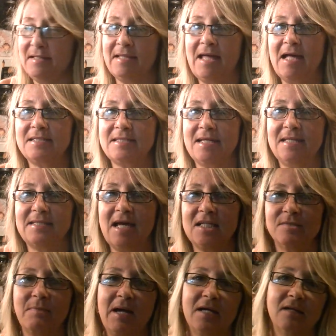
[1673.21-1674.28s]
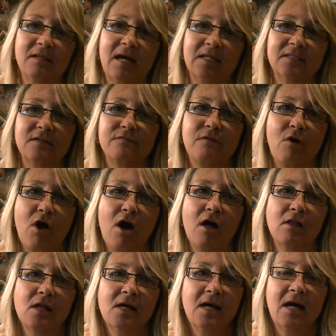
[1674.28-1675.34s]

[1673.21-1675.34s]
it. That's my collective haul.